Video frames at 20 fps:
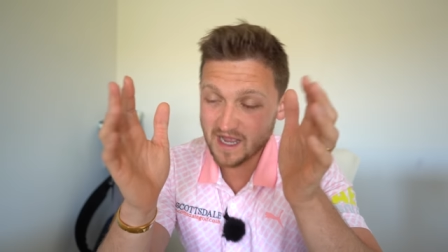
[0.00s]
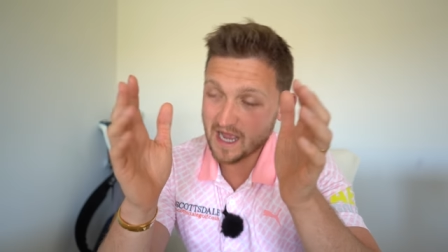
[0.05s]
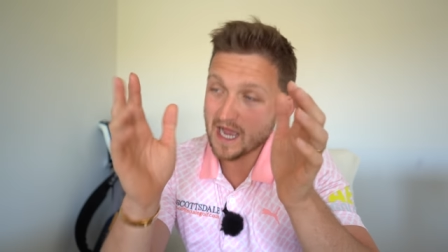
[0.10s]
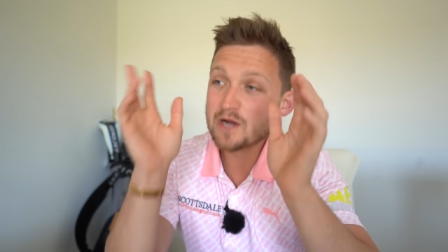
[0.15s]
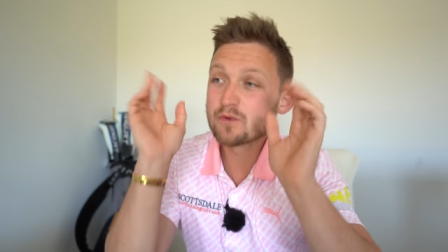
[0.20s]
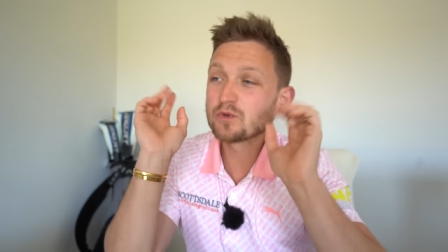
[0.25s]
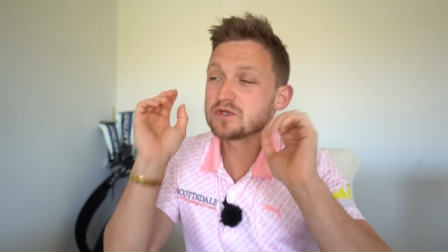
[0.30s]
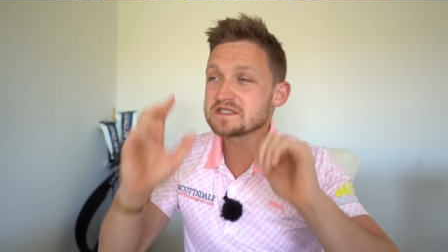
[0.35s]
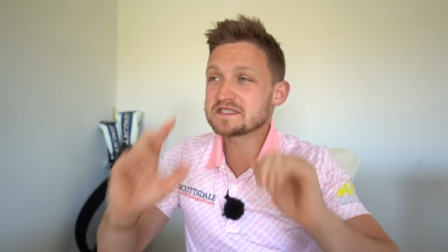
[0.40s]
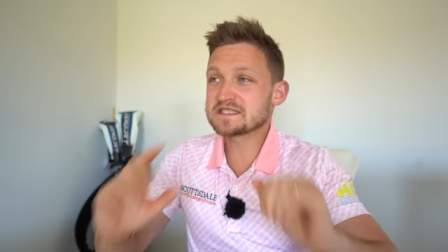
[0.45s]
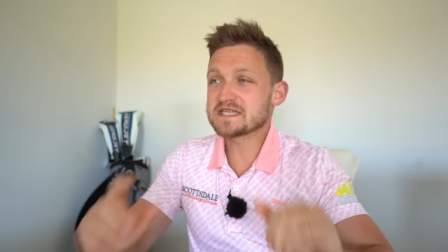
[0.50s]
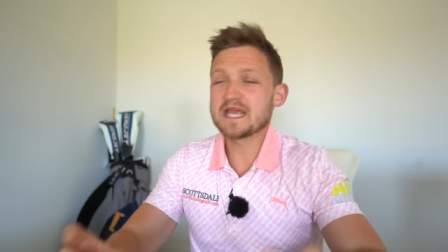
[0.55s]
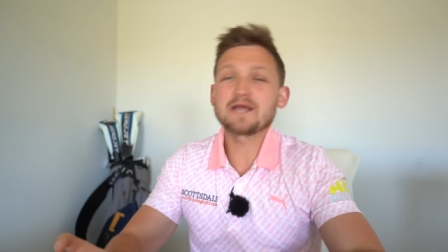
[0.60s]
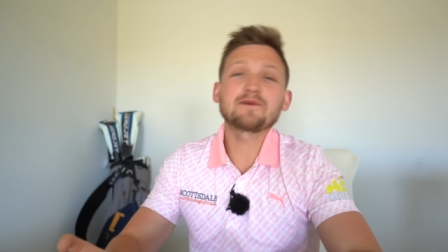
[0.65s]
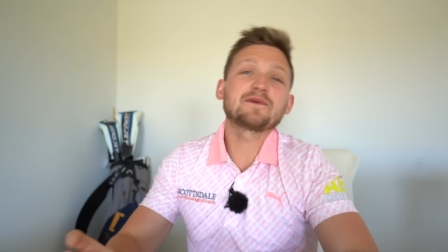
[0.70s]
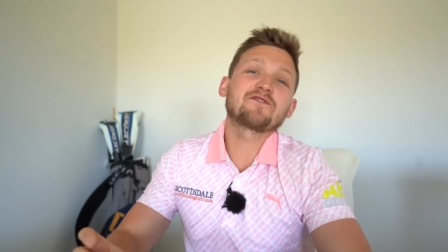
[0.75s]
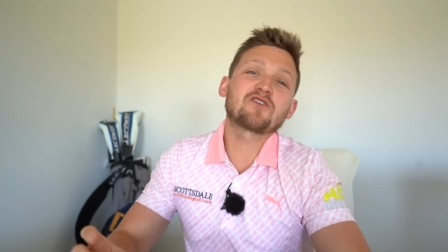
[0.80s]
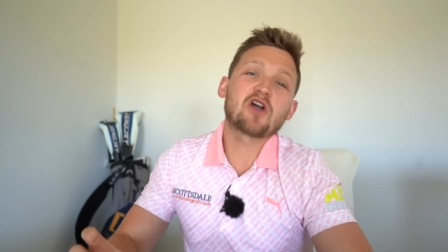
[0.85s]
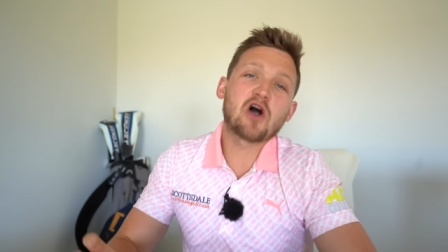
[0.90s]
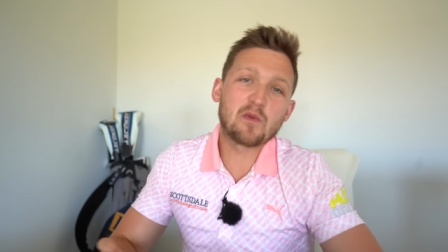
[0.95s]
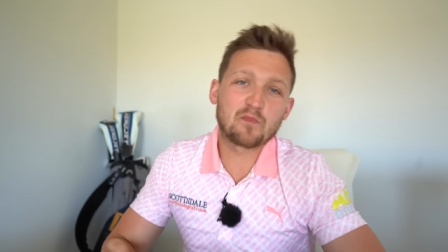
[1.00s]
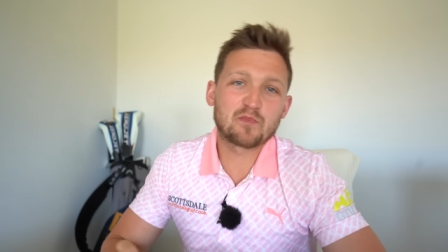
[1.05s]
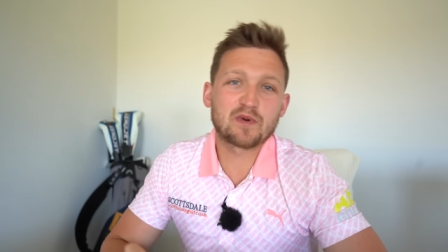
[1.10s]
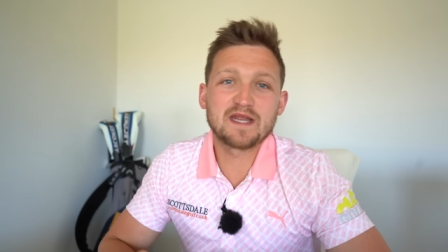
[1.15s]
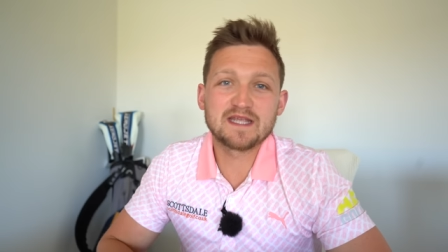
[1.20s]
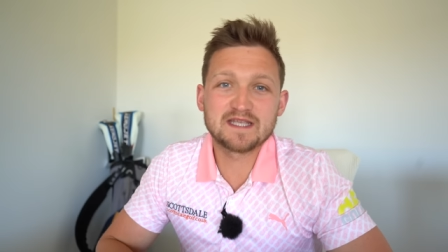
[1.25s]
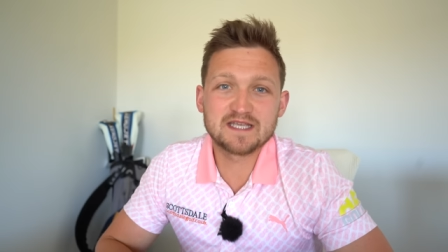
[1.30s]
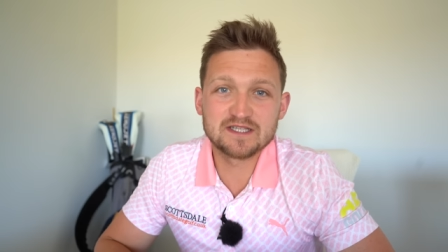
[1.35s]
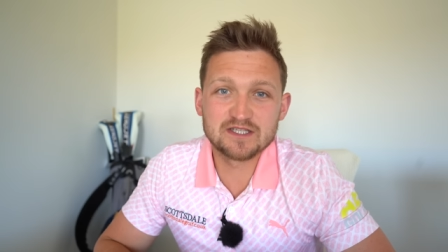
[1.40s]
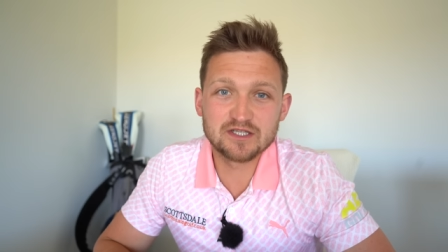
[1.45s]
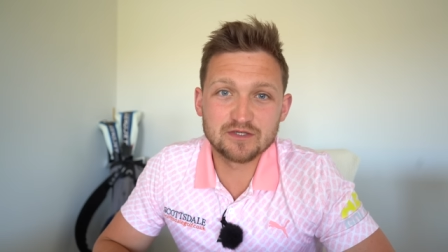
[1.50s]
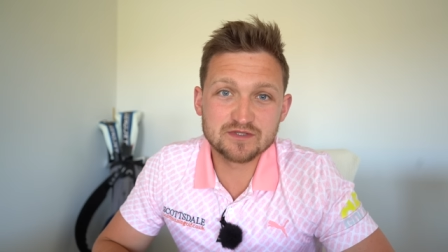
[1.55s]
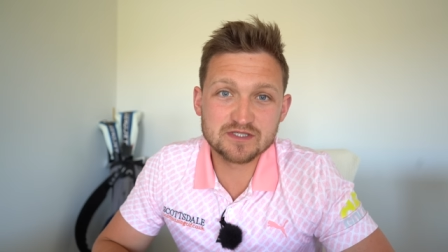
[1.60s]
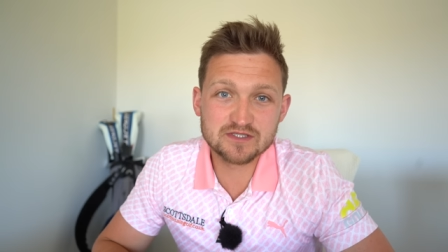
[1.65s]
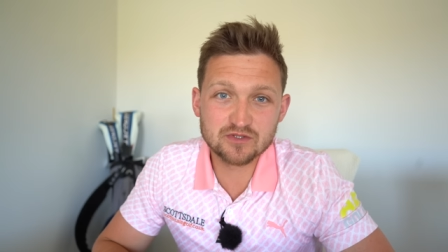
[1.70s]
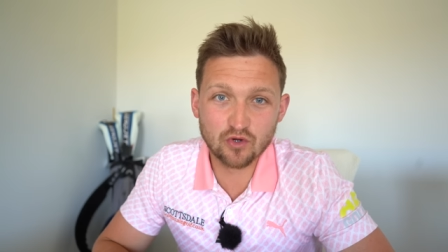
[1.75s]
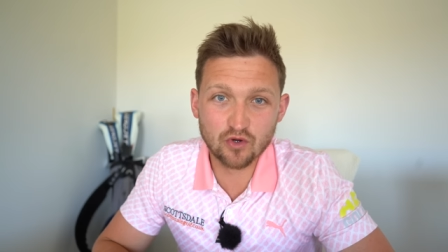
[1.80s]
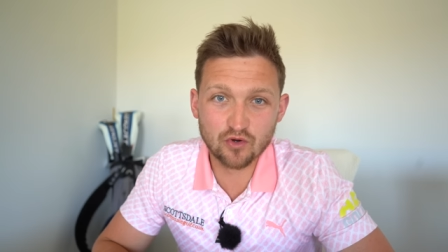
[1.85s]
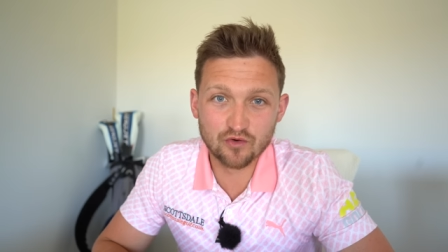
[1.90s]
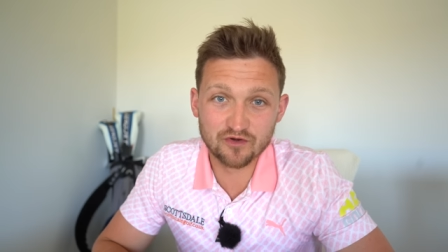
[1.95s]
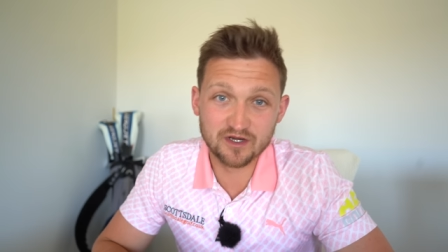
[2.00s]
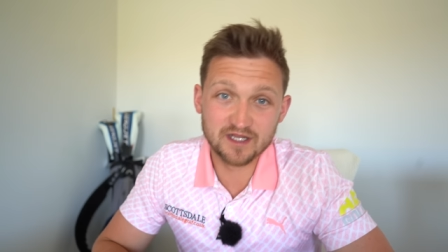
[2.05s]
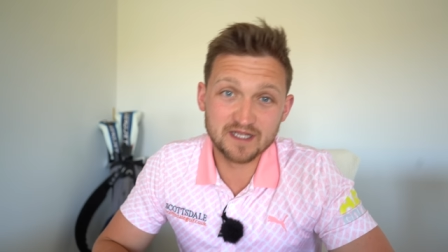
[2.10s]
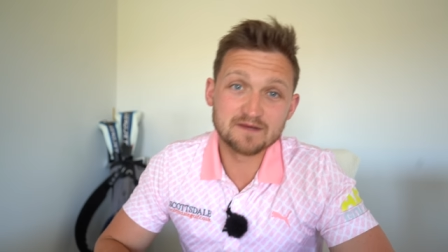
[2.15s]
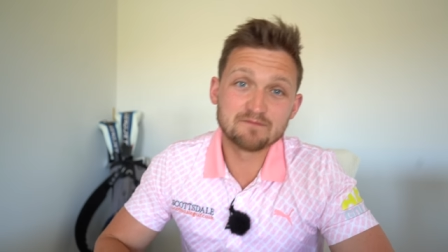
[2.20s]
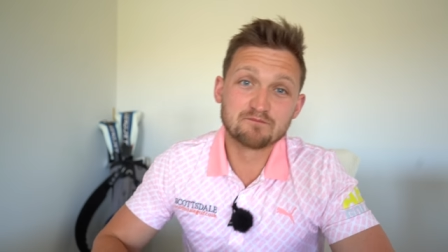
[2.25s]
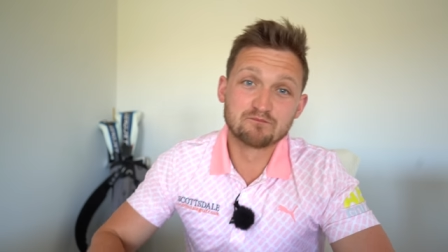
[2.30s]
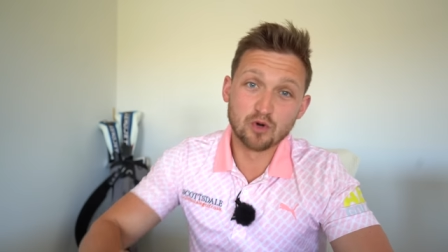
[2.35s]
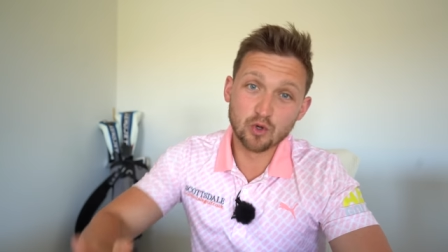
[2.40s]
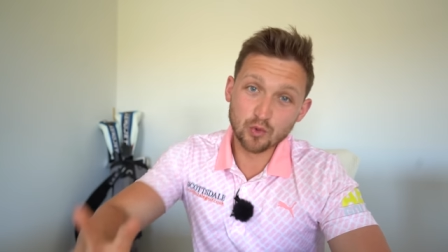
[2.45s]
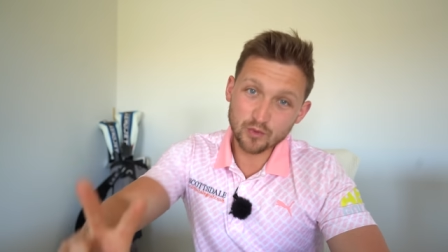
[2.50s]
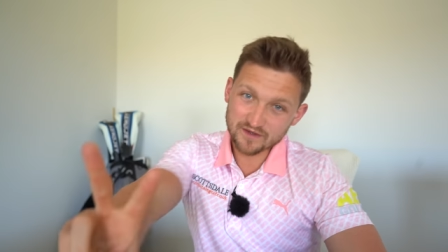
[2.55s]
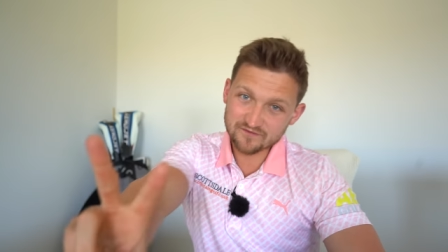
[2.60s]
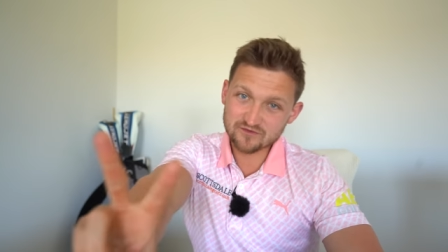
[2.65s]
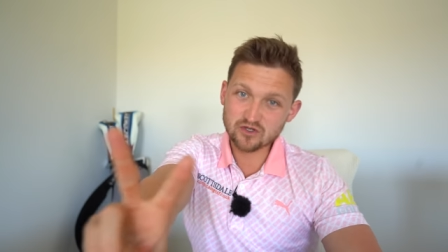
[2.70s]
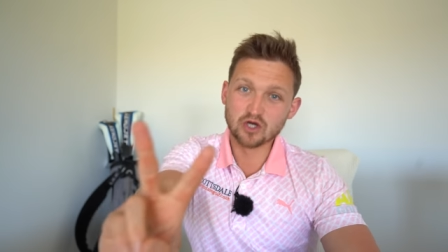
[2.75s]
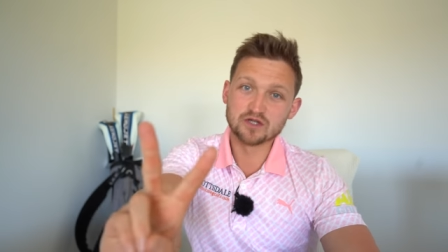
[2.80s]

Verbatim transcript: I would say we've got a breaking news story, but we've